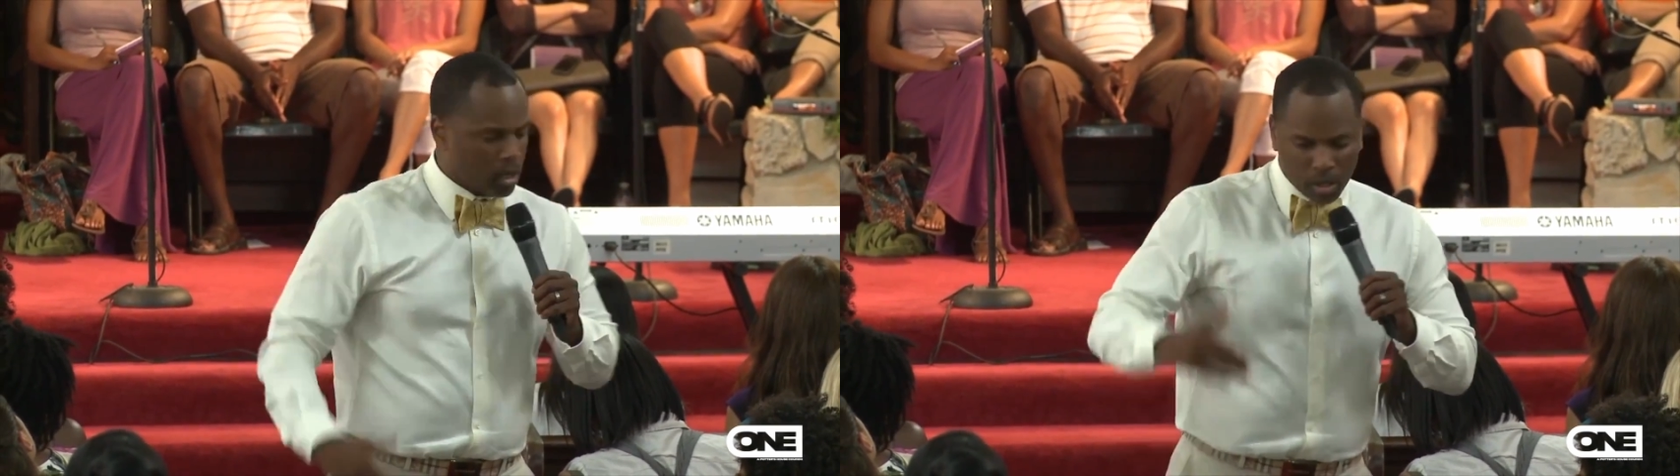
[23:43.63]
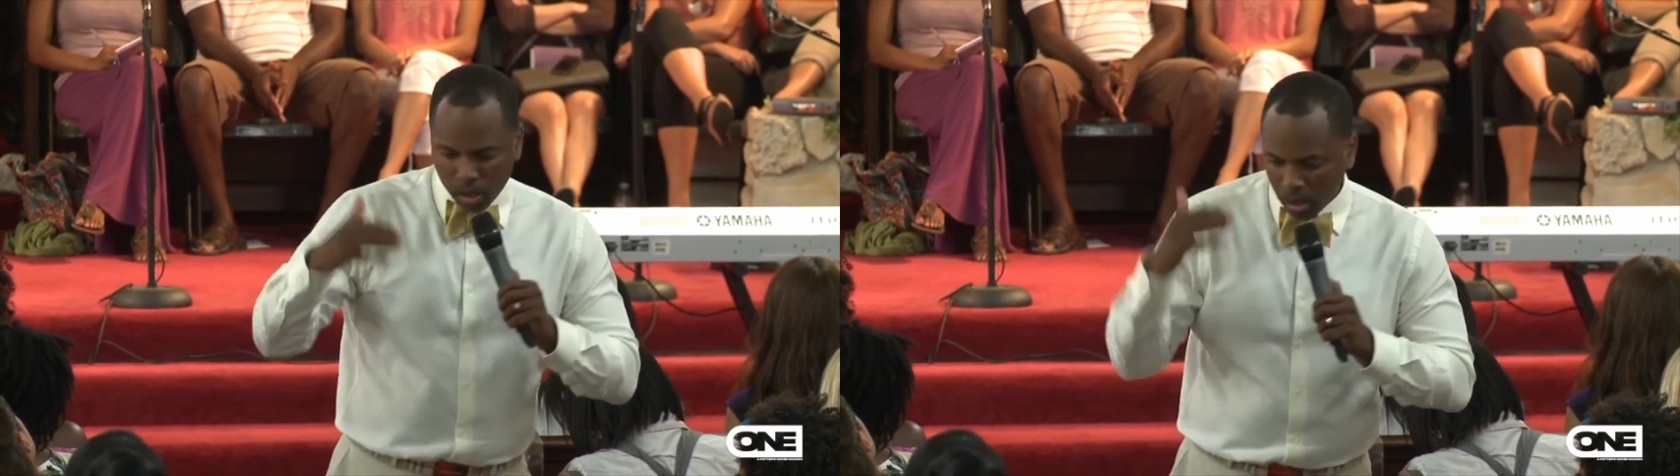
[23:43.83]

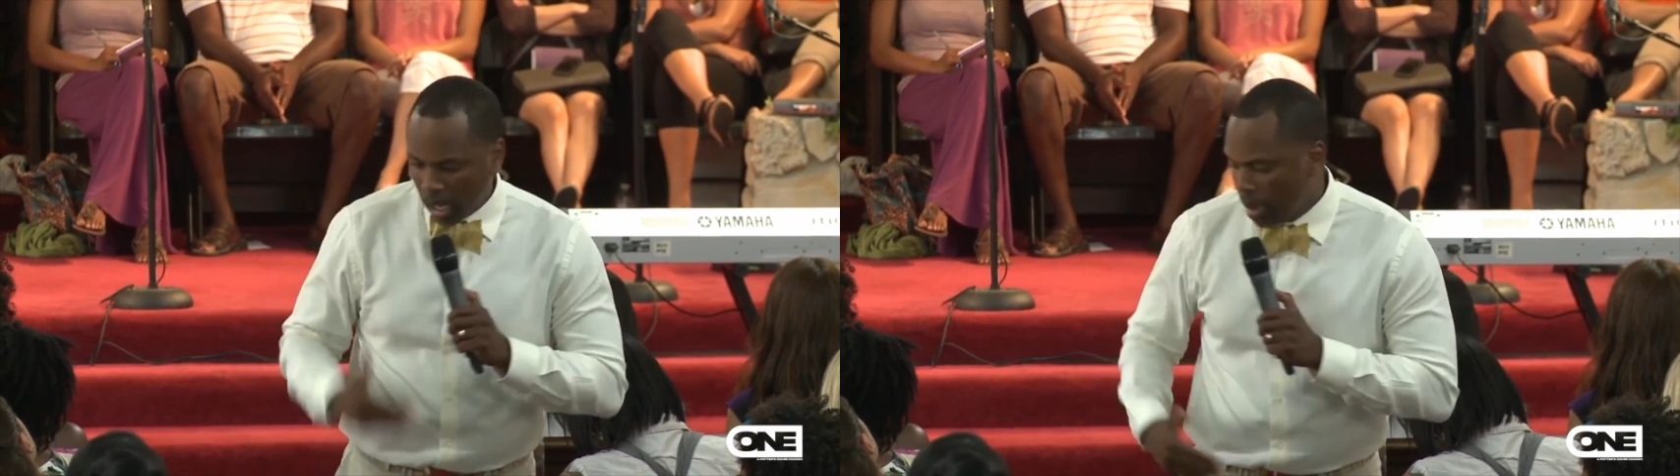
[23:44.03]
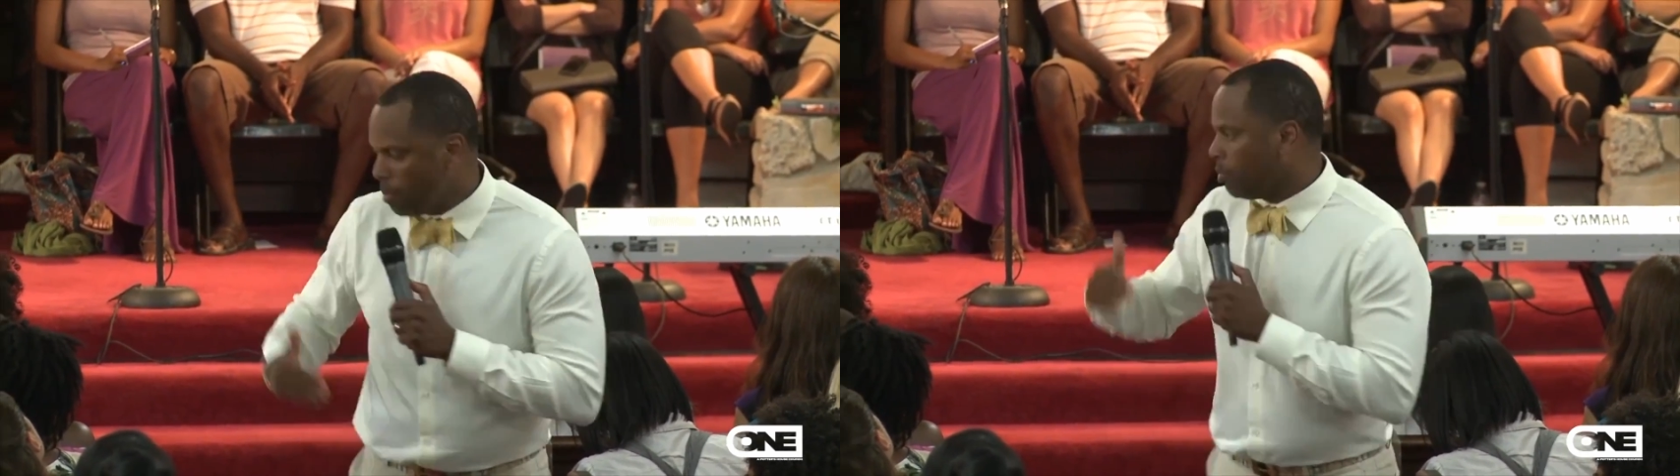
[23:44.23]

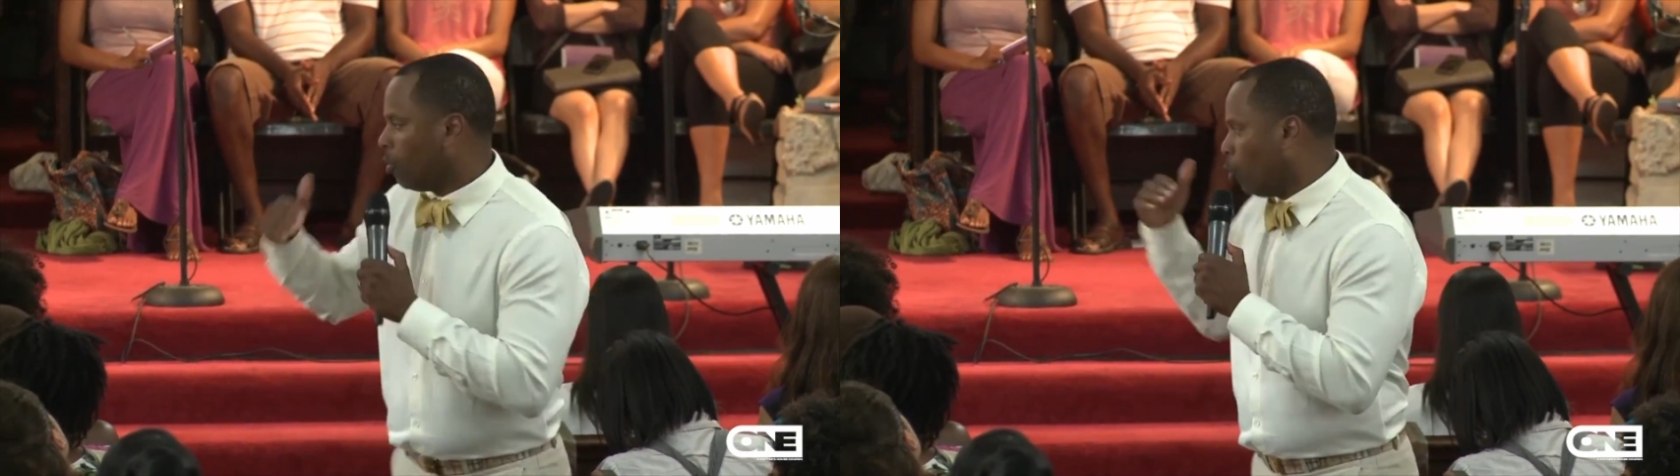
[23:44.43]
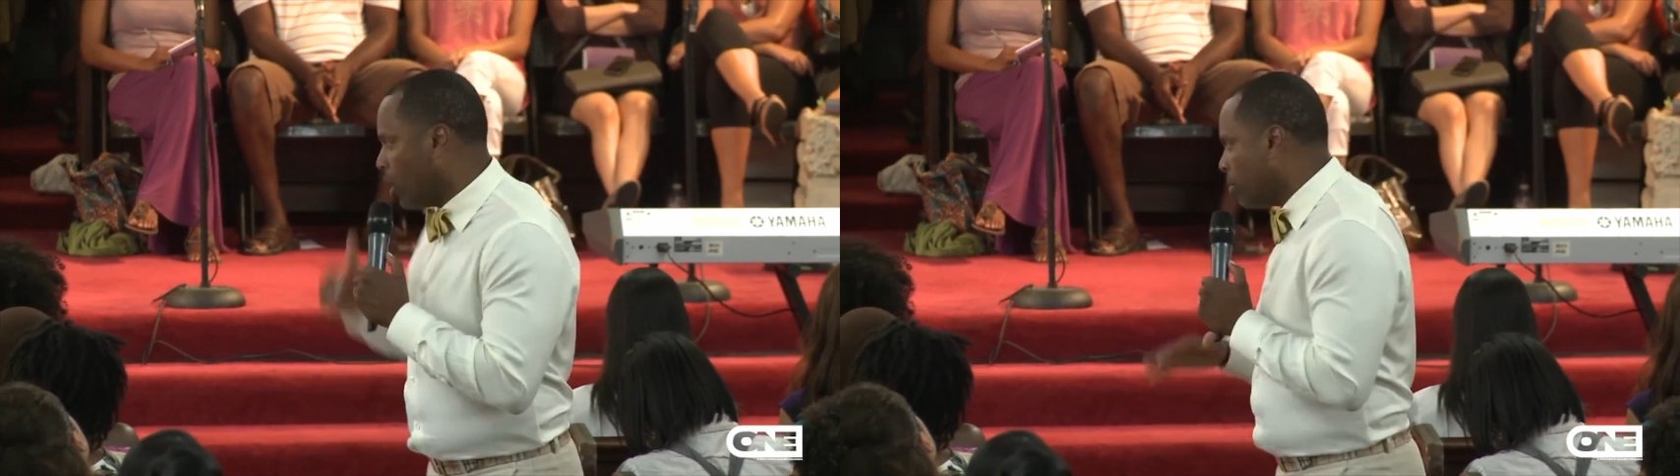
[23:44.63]
Some, let